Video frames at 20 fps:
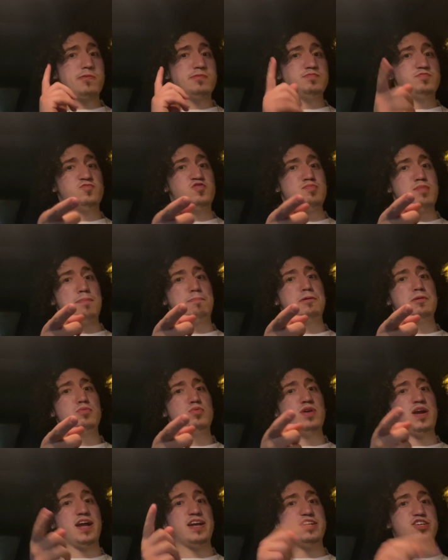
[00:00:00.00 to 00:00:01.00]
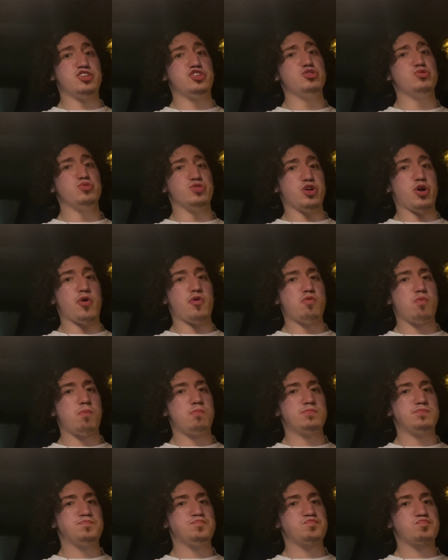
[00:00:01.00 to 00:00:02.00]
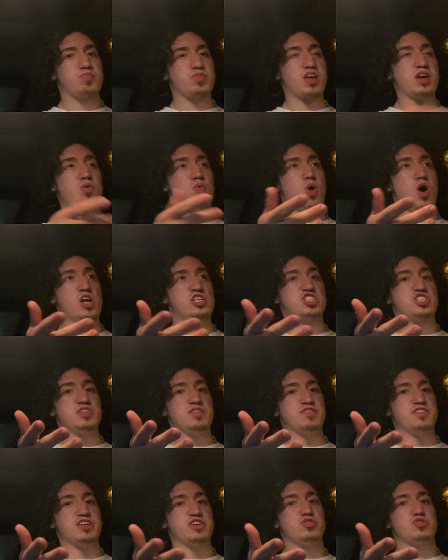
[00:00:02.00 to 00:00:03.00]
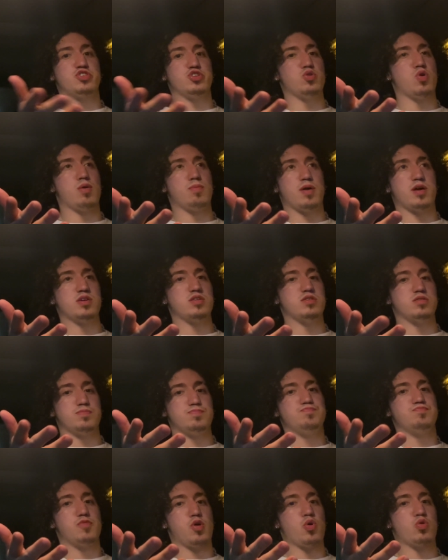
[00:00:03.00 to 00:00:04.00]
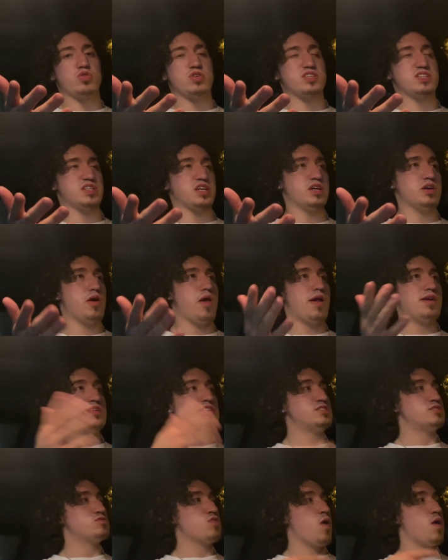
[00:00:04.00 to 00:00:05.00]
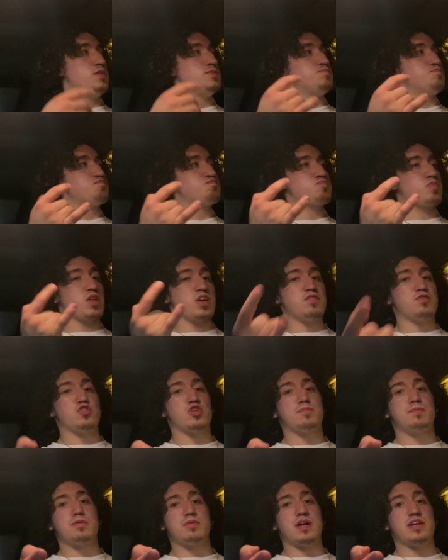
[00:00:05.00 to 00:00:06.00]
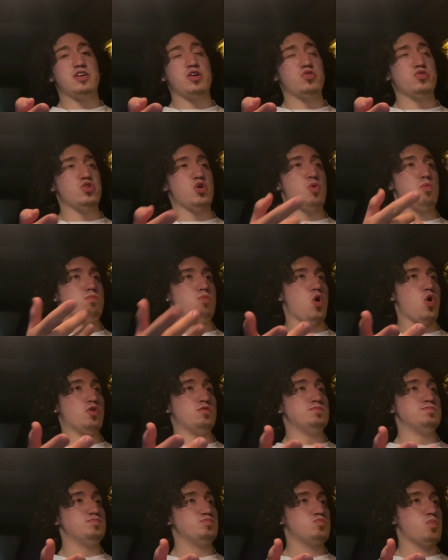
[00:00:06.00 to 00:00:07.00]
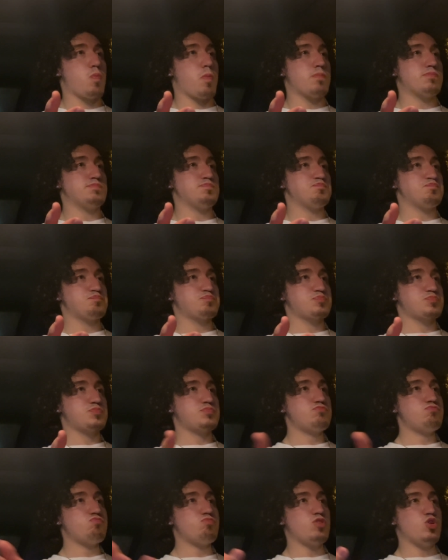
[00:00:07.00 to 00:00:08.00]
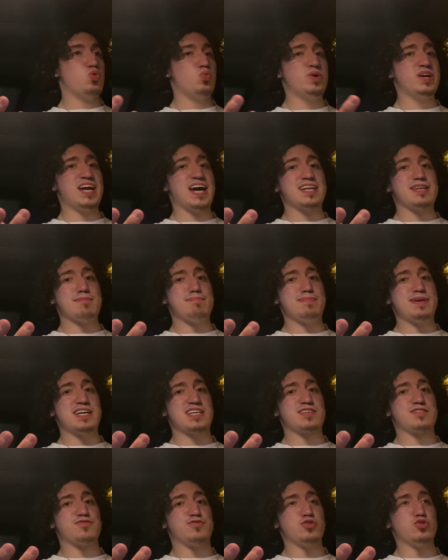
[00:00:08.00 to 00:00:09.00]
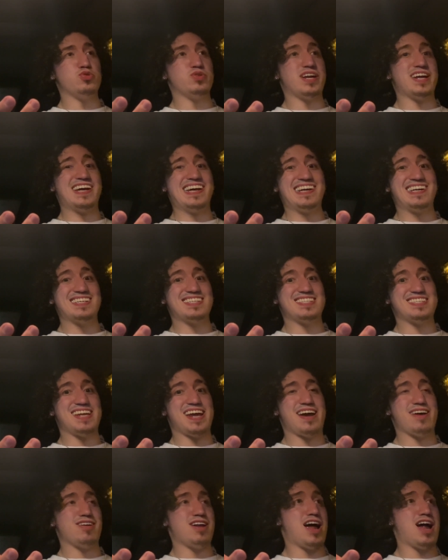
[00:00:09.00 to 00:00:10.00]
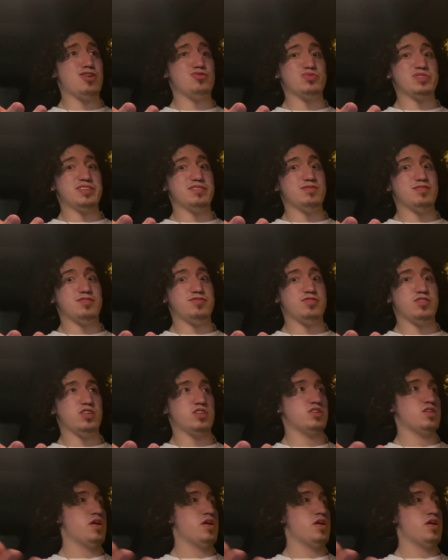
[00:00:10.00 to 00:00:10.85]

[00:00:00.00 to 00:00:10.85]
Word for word: For my people that do know, watching the video, you know I'm about to already say. And for the people that don't know, bro, we got the best food, hands down. I don't give a fuck.